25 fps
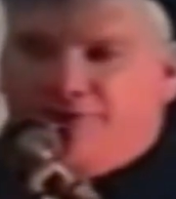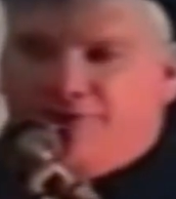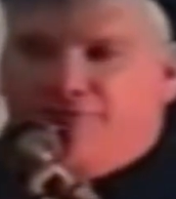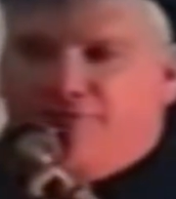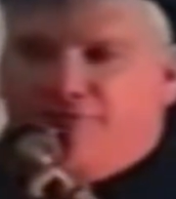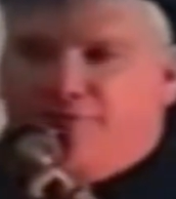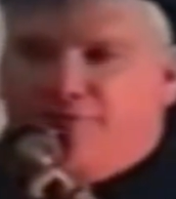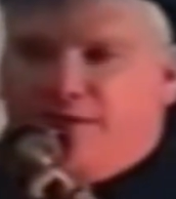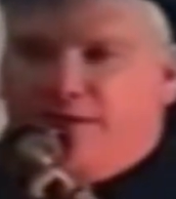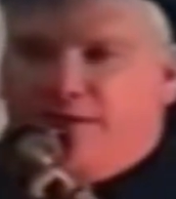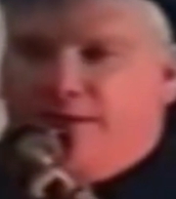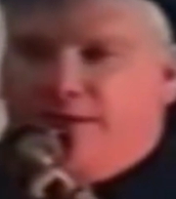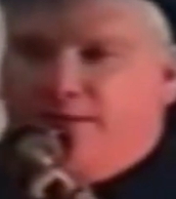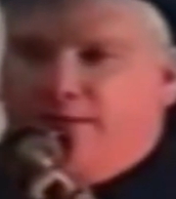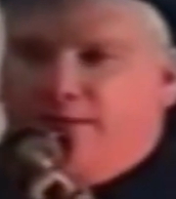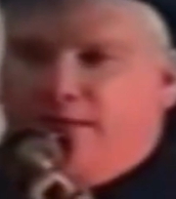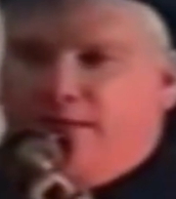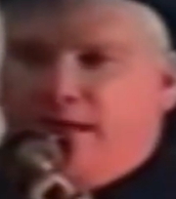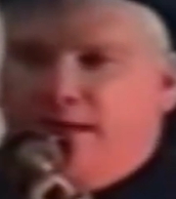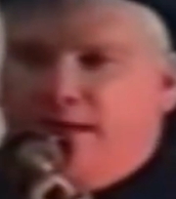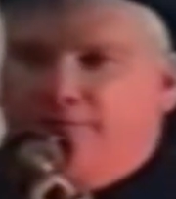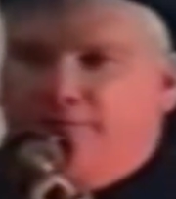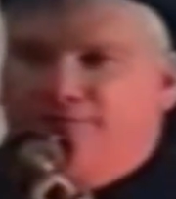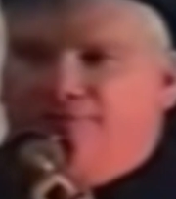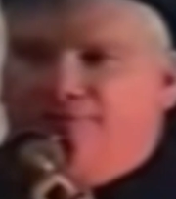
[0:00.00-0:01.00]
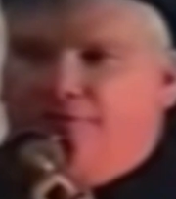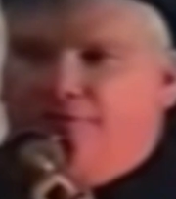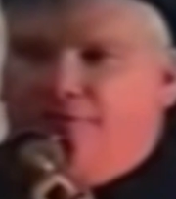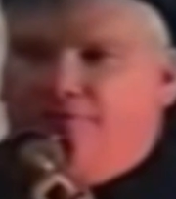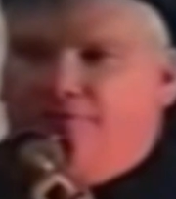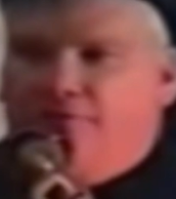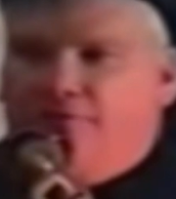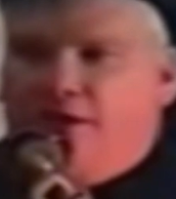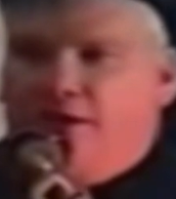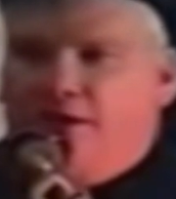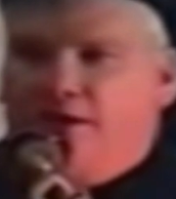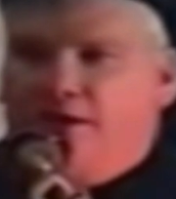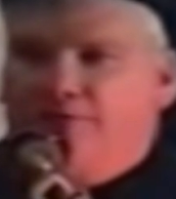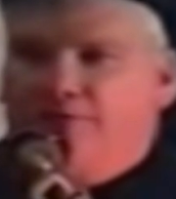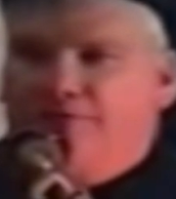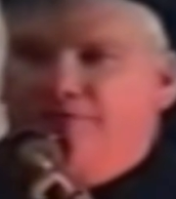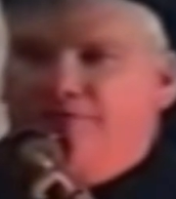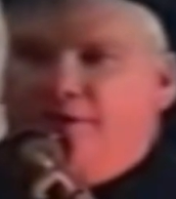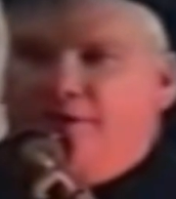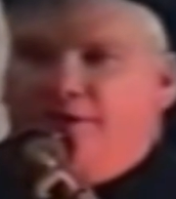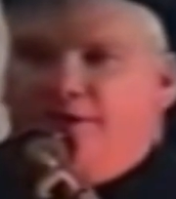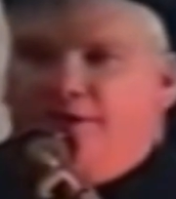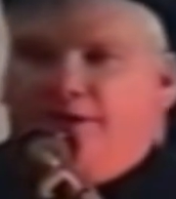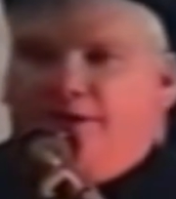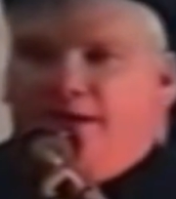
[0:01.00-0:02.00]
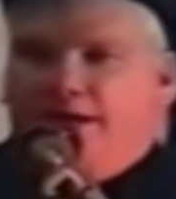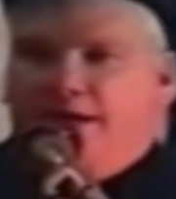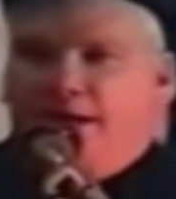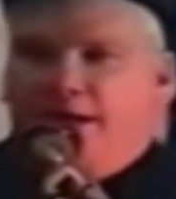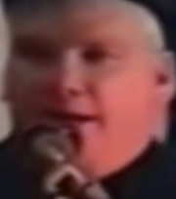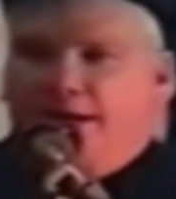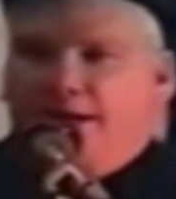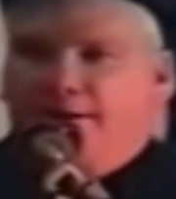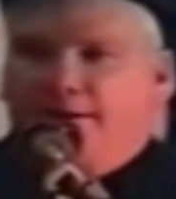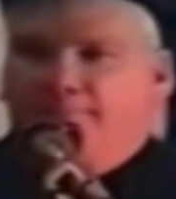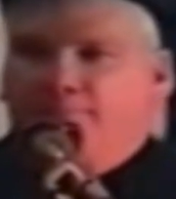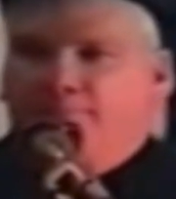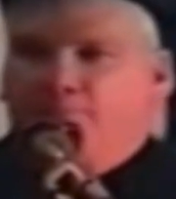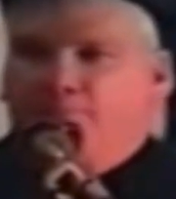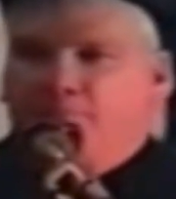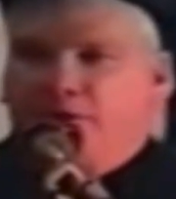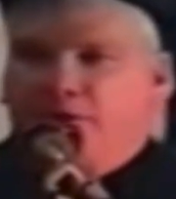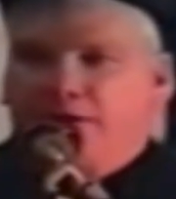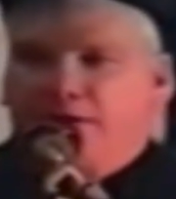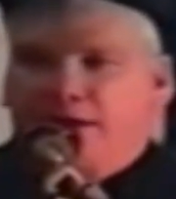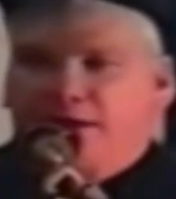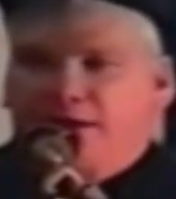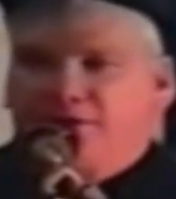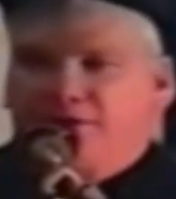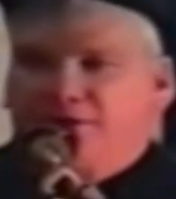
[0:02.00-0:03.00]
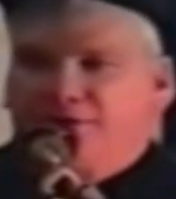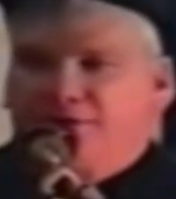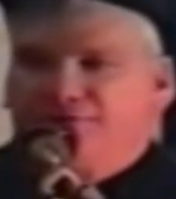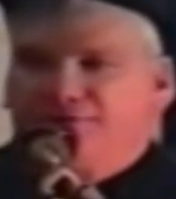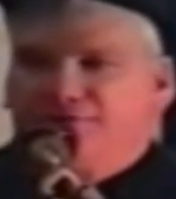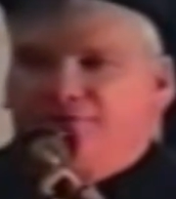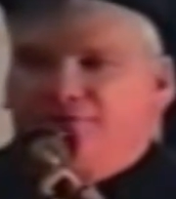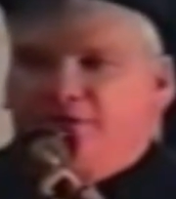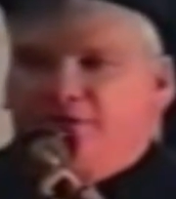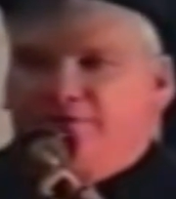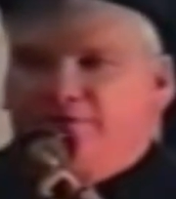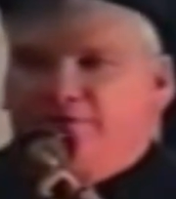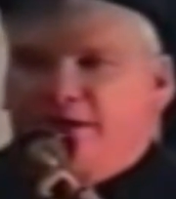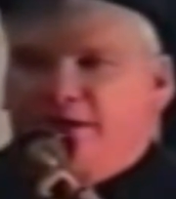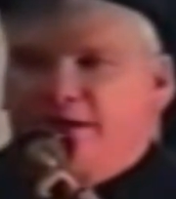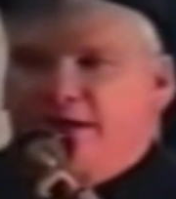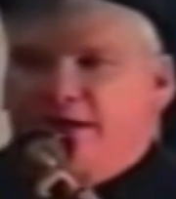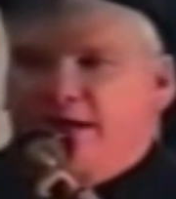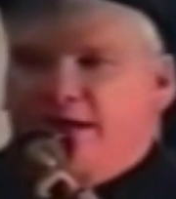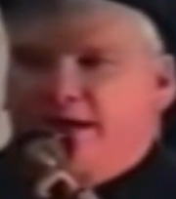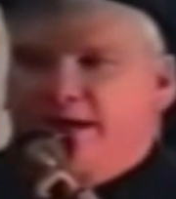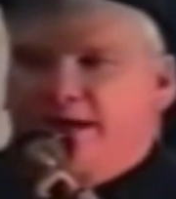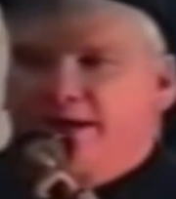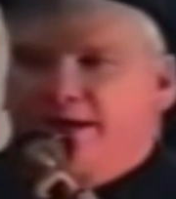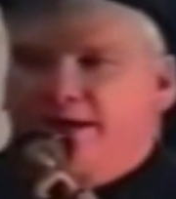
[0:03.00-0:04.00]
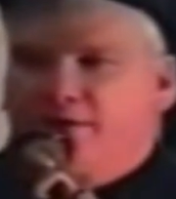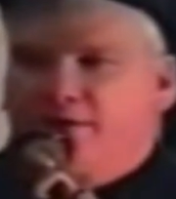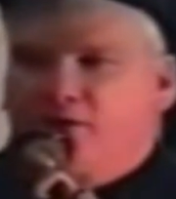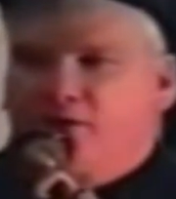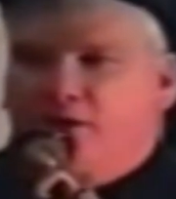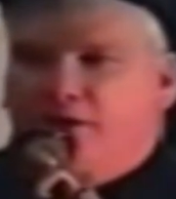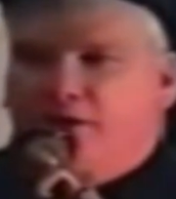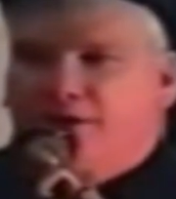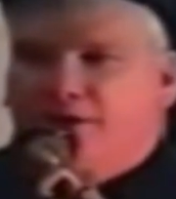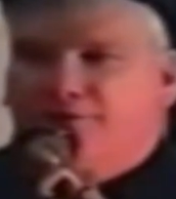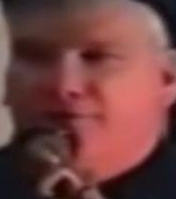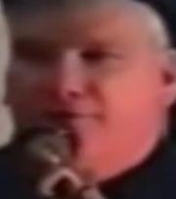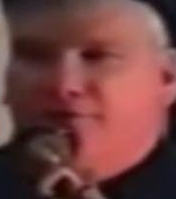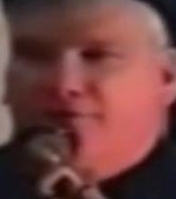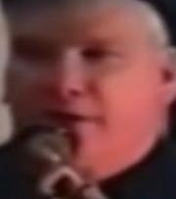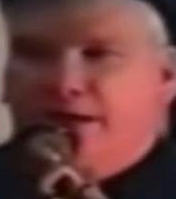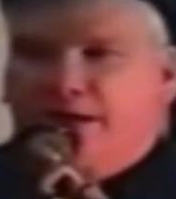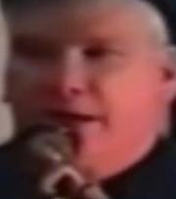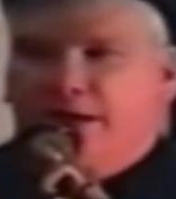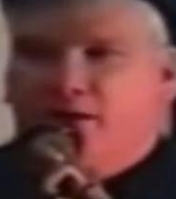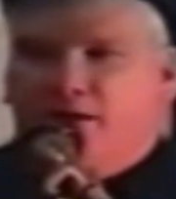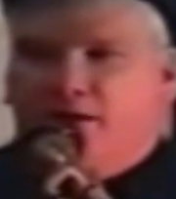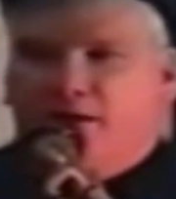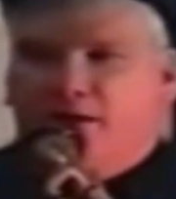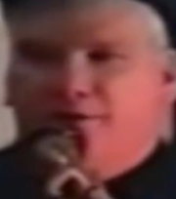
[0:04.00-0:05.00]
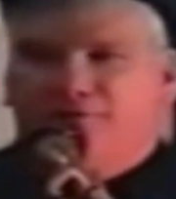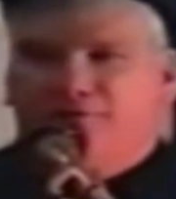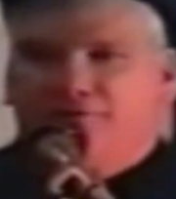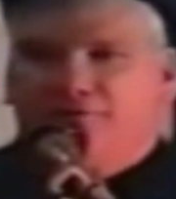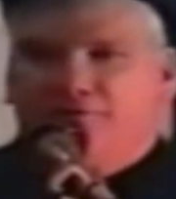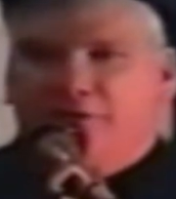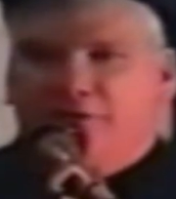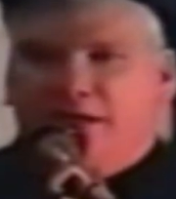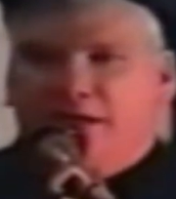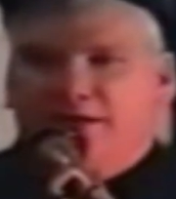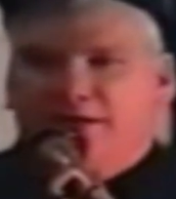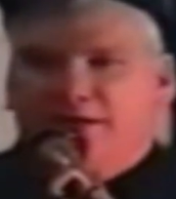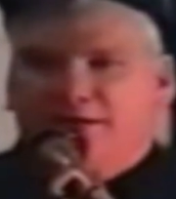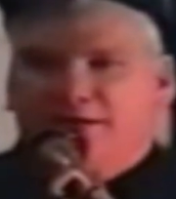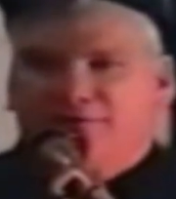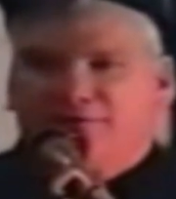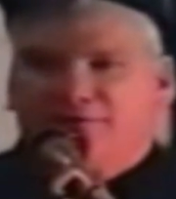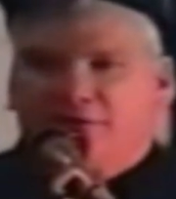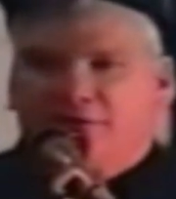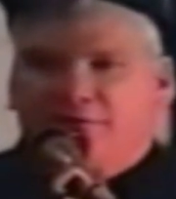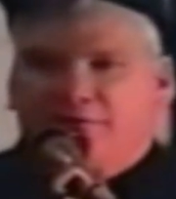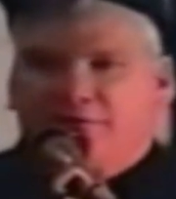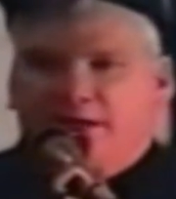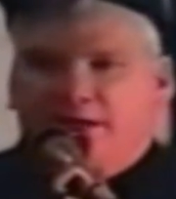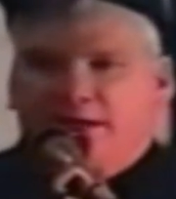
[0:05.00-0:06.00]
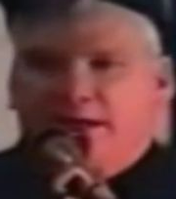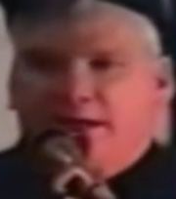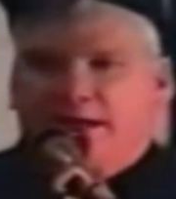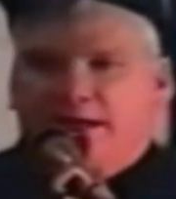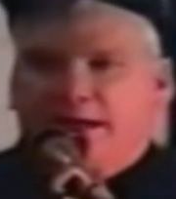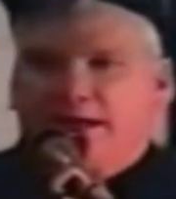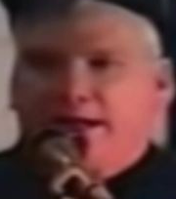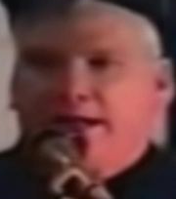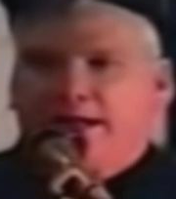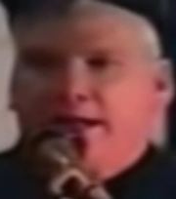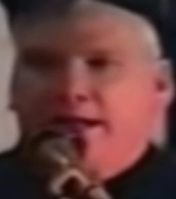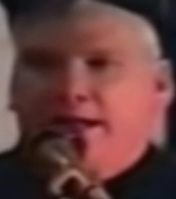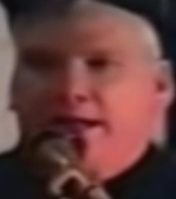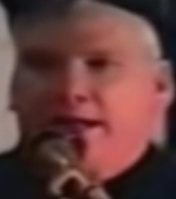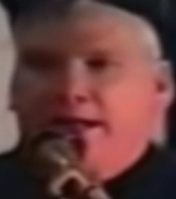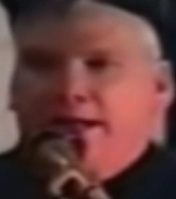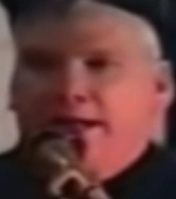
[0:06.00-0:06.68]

Yes, uh, I was involved in a uh, in 1979 in August, late August of 1979.